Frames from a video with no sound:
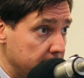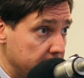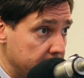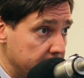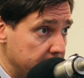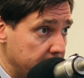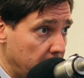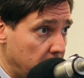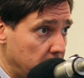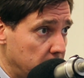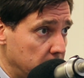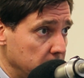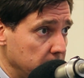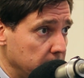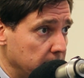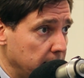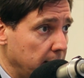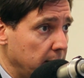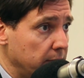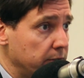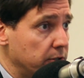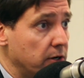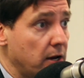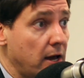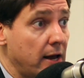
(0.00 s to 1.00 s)
to sell
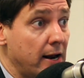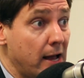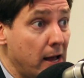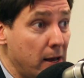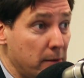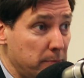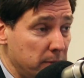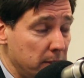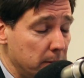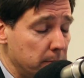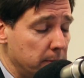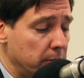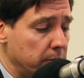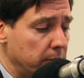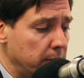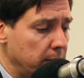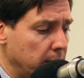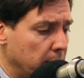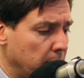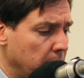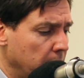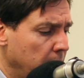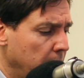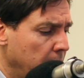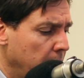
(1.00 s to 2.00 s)
and they're not happy about
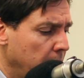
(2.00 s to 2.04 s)
it.